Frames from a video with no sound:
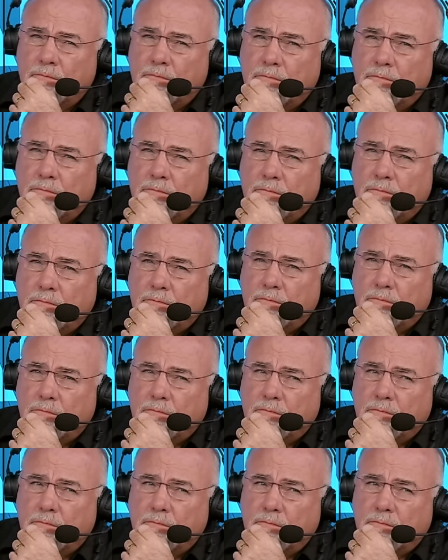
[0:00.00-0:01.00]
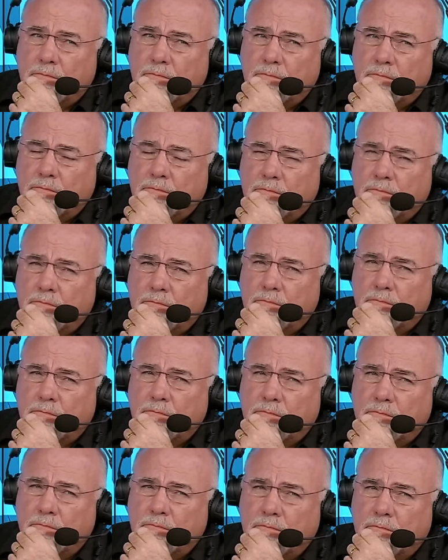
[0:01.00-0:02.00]

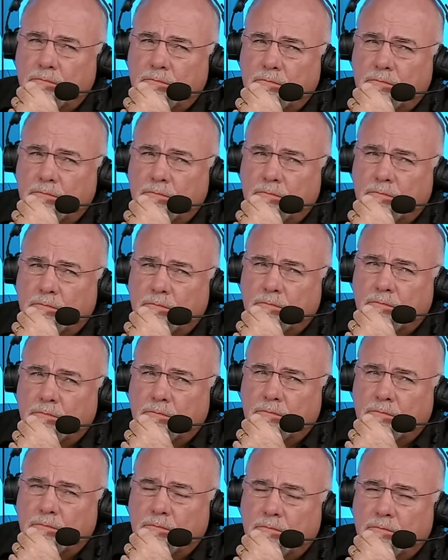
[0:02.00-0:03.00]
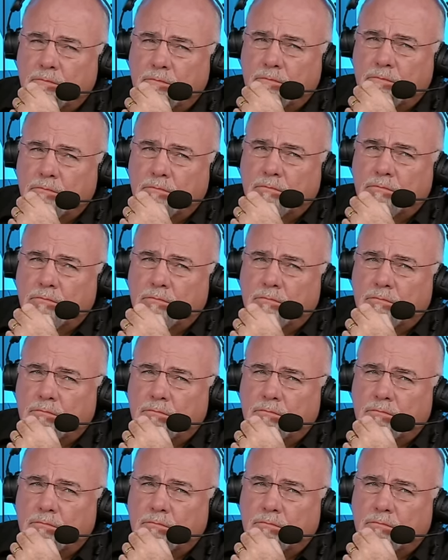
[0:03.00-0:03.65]
(no one is talking)